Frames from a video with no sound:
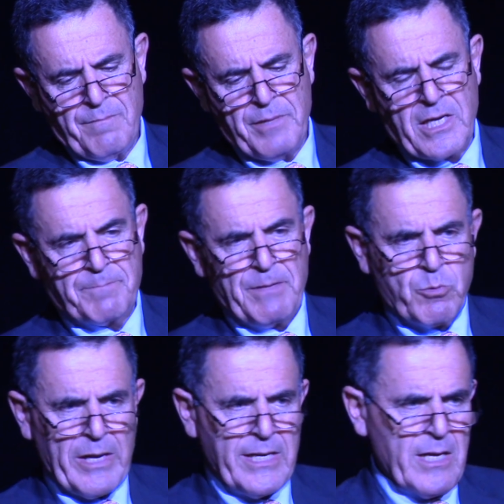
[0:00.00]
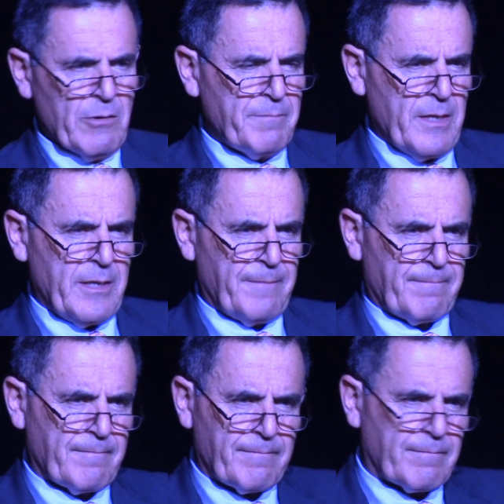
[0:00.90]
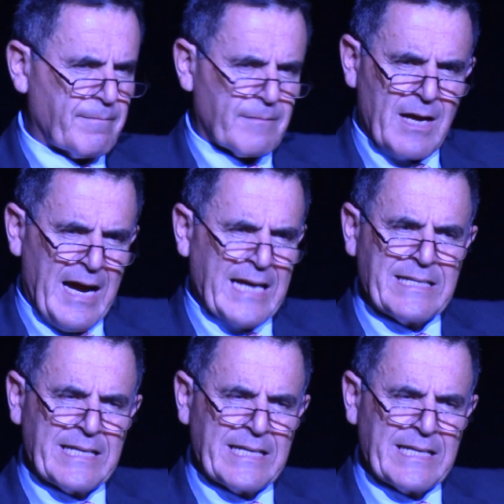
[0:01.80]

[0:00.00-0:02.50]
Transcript: Because between you and me, I